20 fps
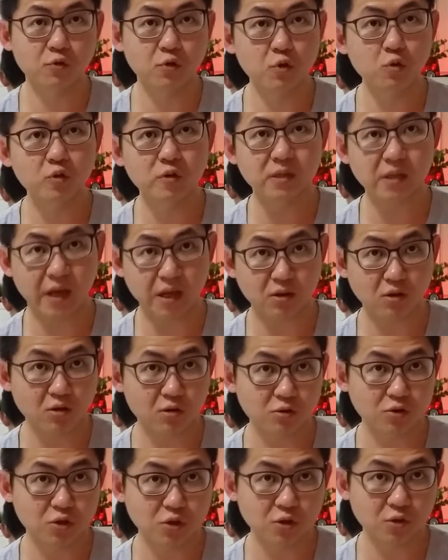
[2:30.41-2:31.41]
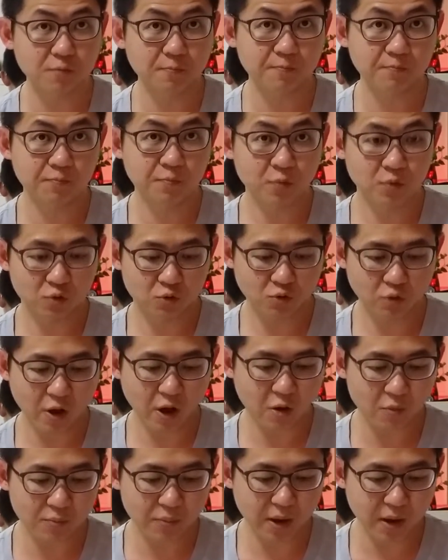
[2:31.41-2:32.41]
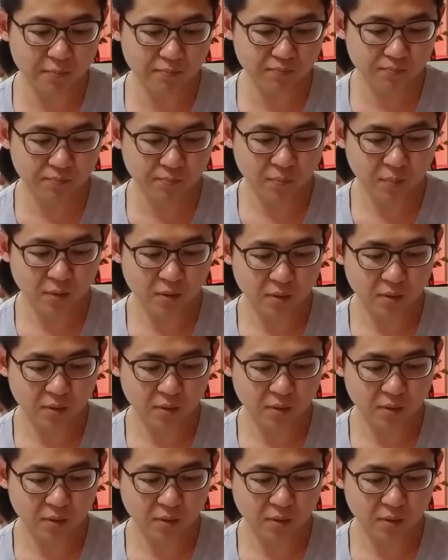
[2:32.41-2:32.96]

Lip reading: to use technology to help them